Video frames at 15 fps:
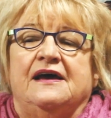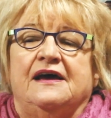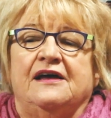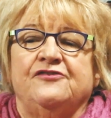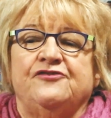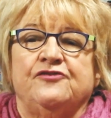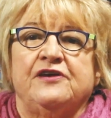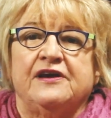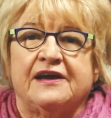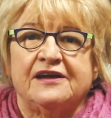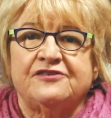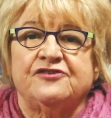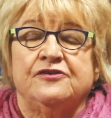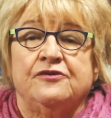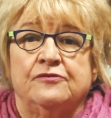And so you
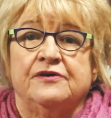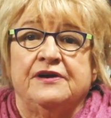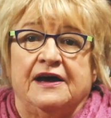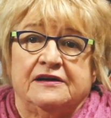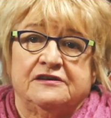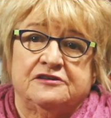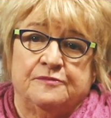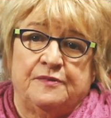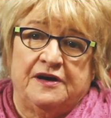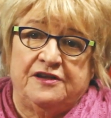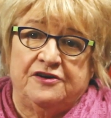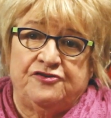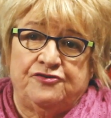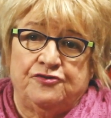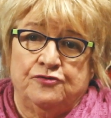get to know an actor by
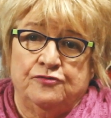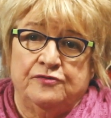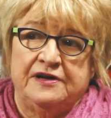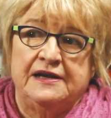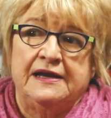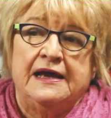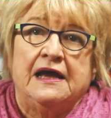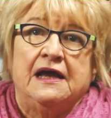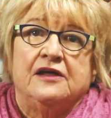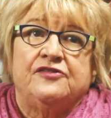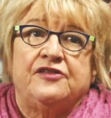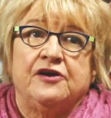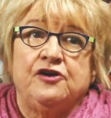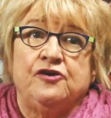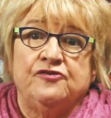their showreel.
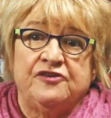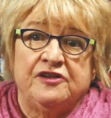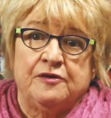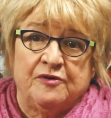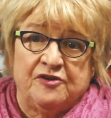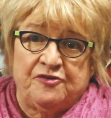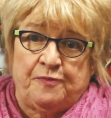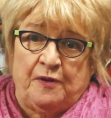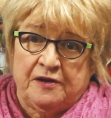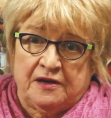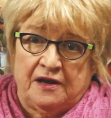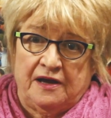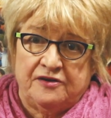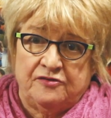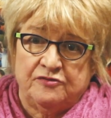They're using them on
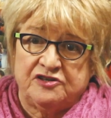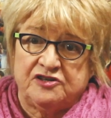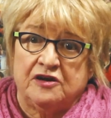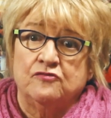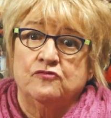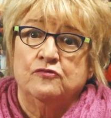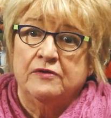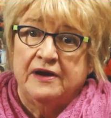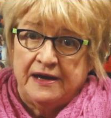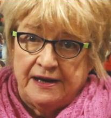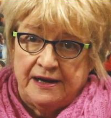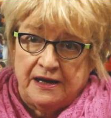Spotlight, which I really